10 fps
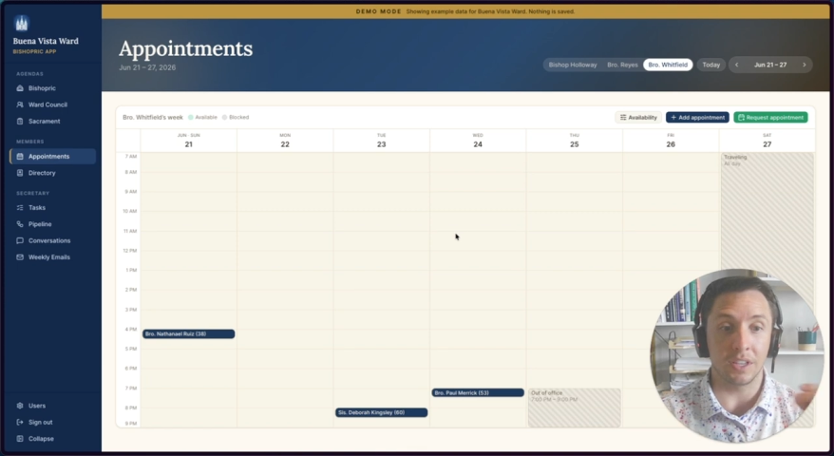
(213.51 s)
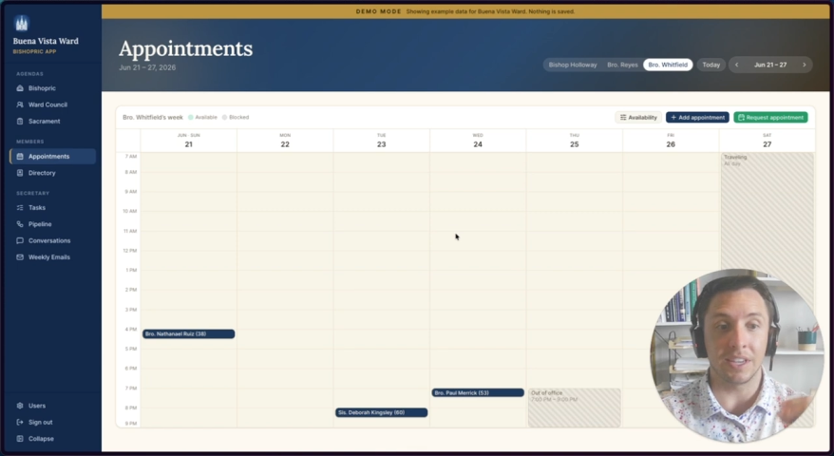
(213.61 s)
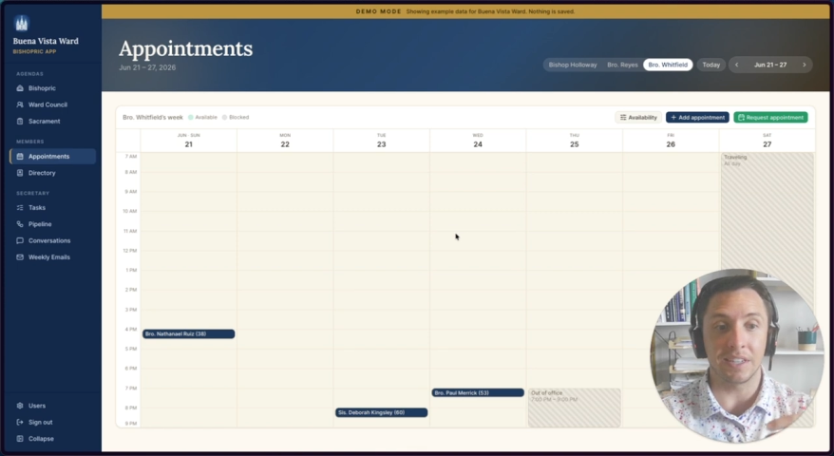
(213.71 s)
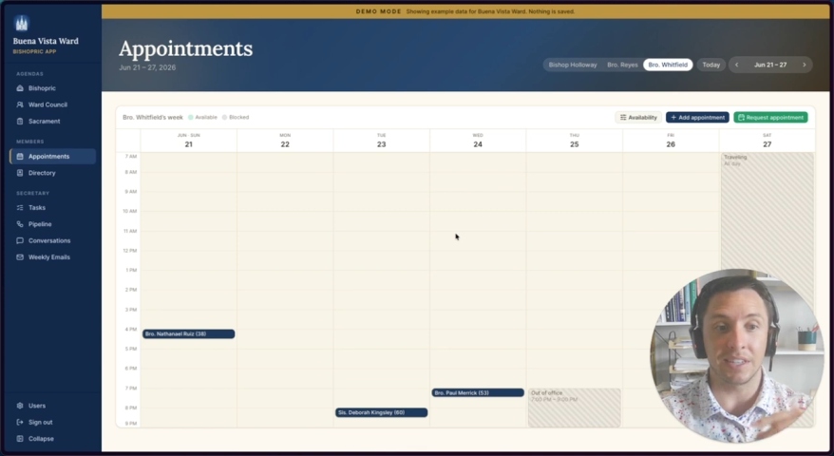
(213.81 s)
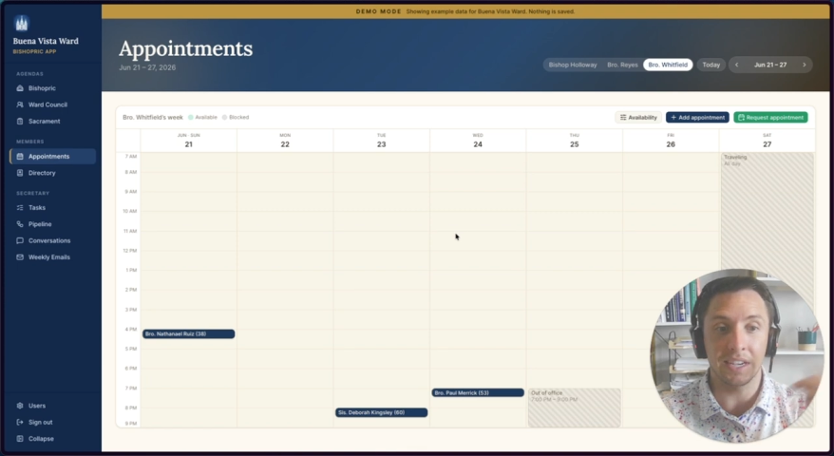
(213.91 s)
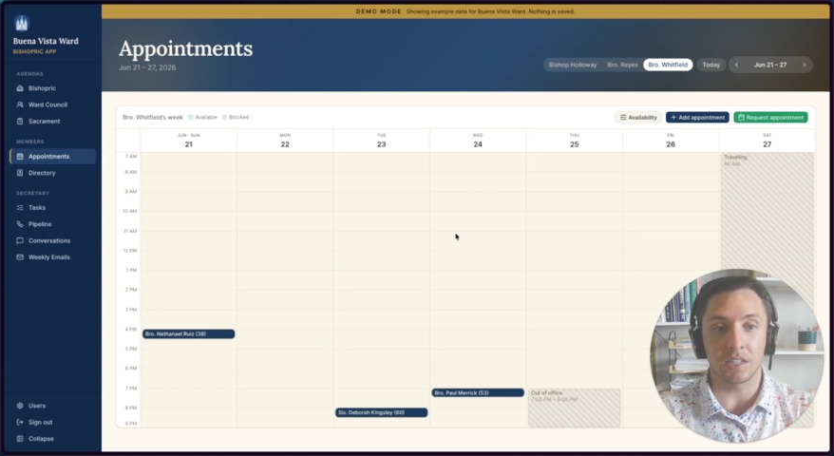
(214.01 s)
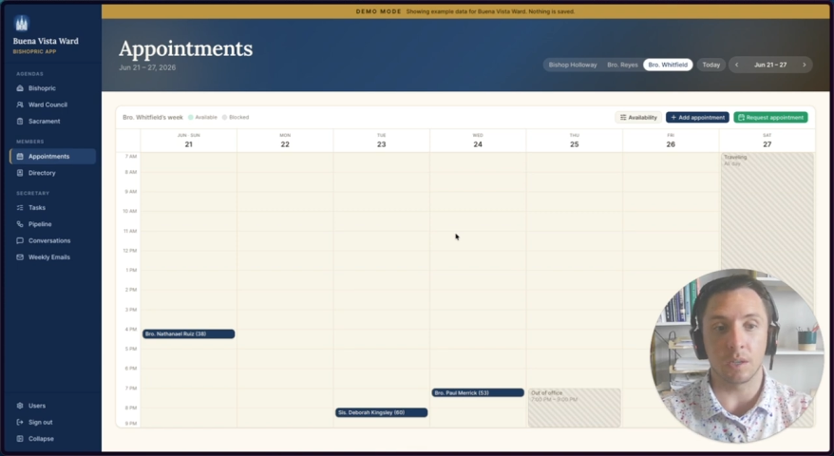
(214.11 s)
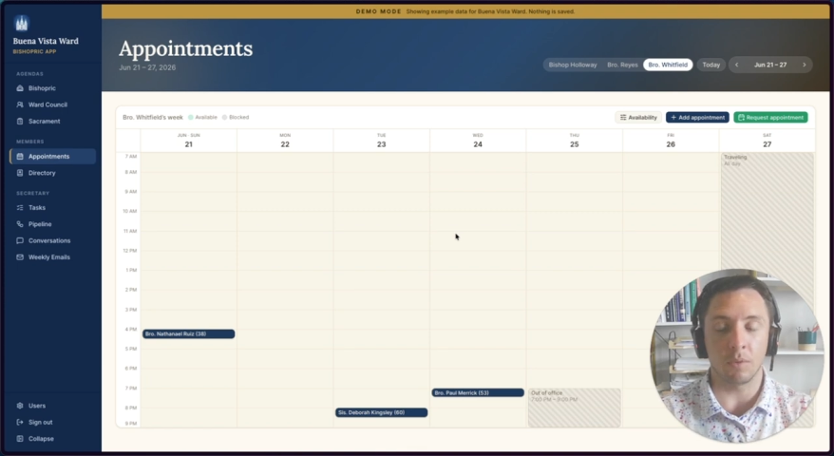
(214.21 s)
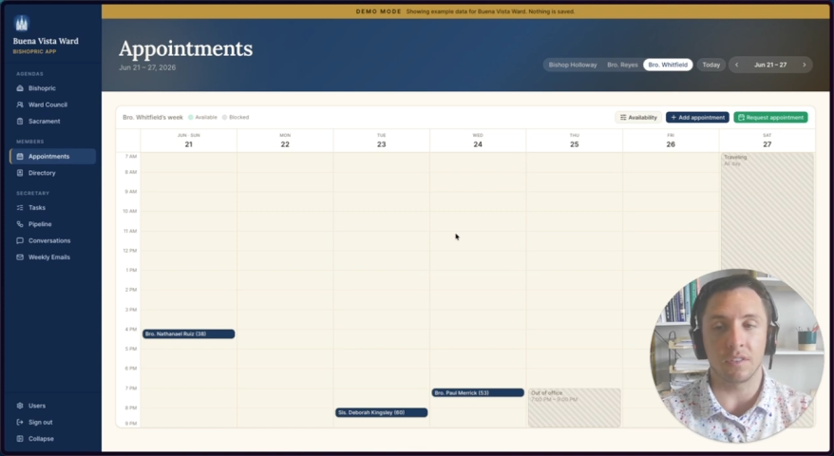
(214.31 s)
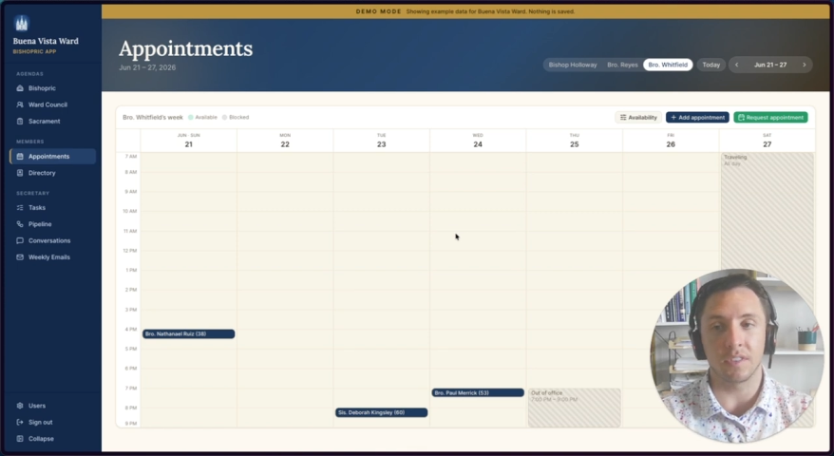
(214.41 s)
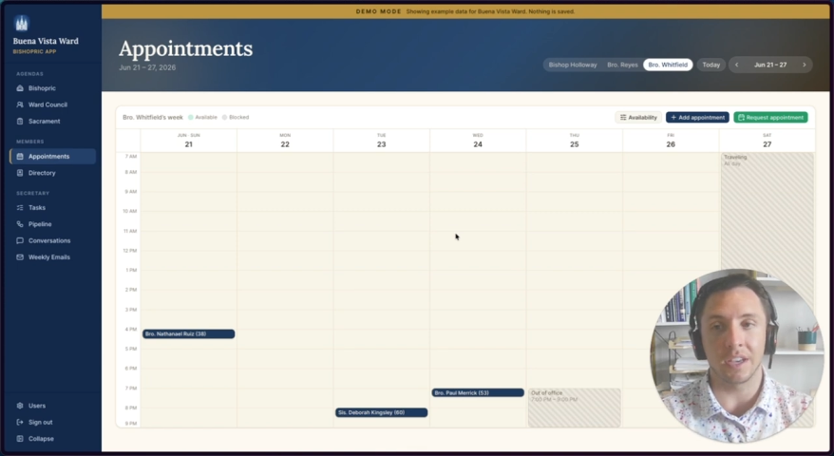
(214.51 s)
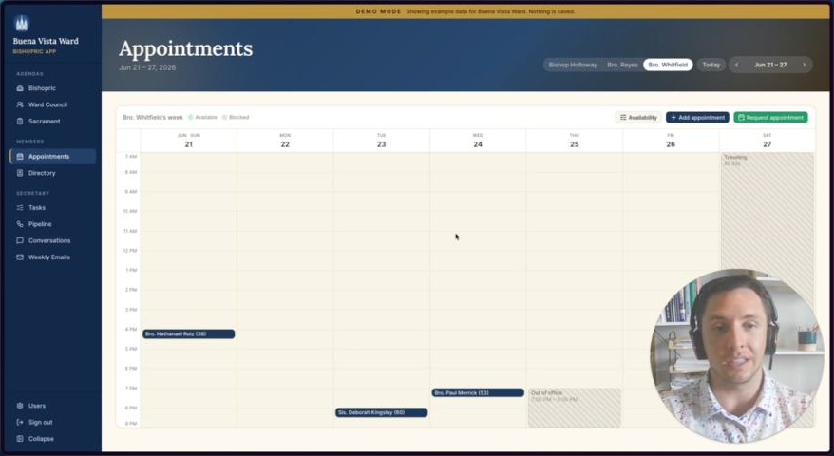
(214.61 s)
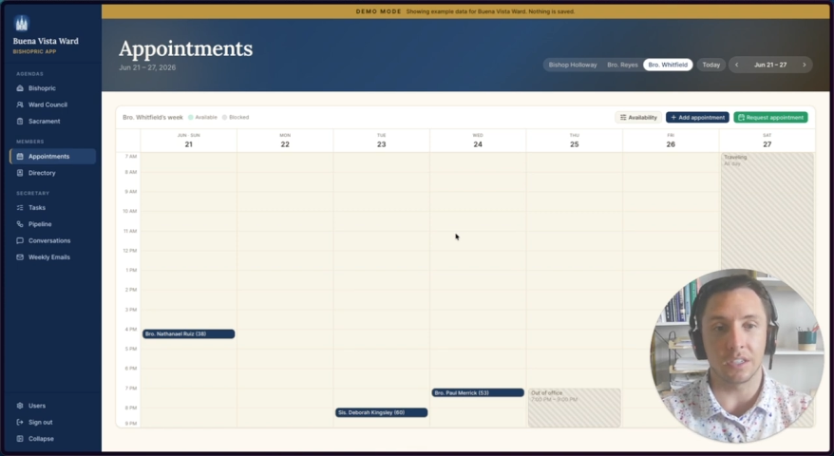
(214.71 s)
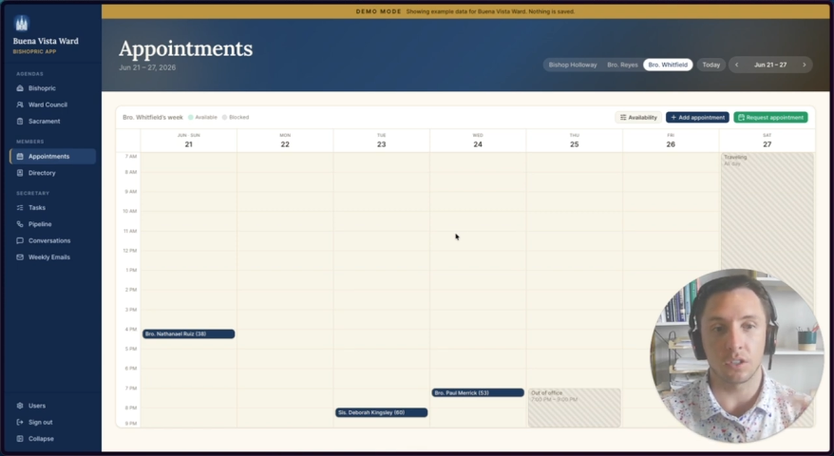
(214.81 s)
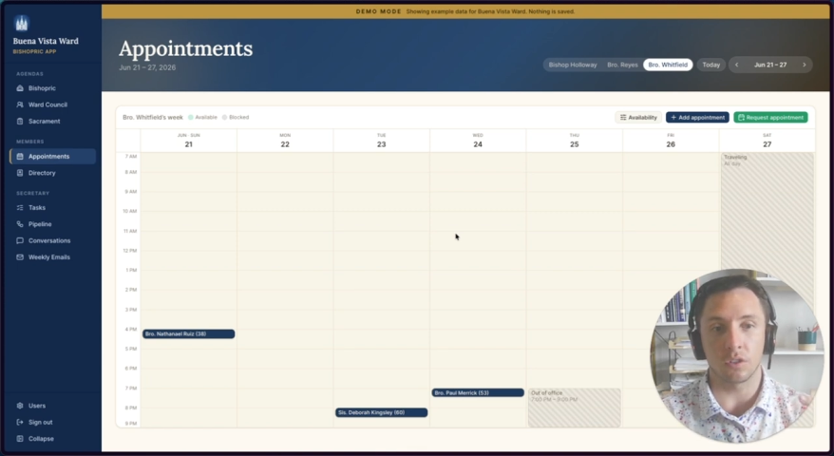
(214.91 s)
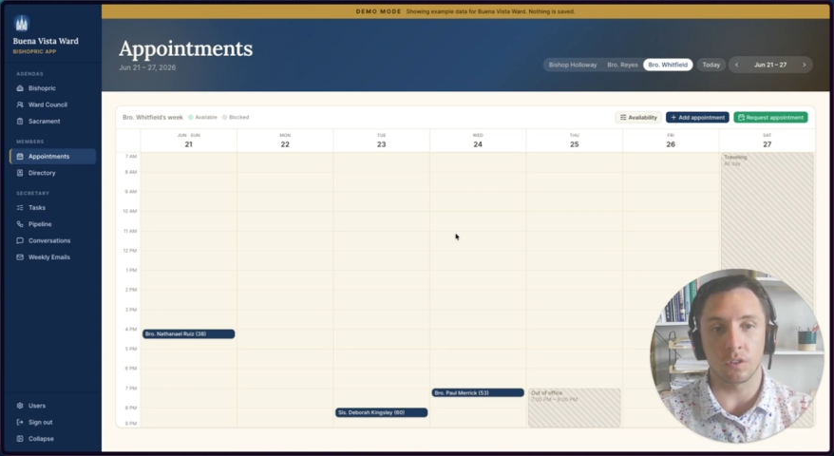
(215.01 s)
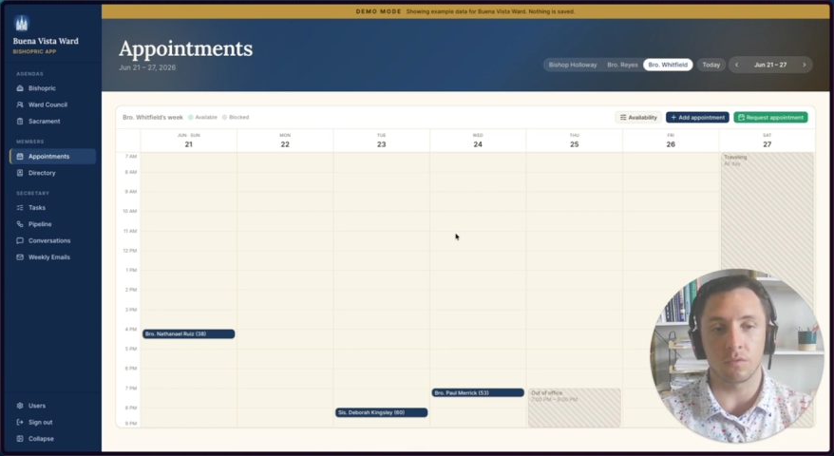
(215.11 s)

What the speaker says: and that takes them off that list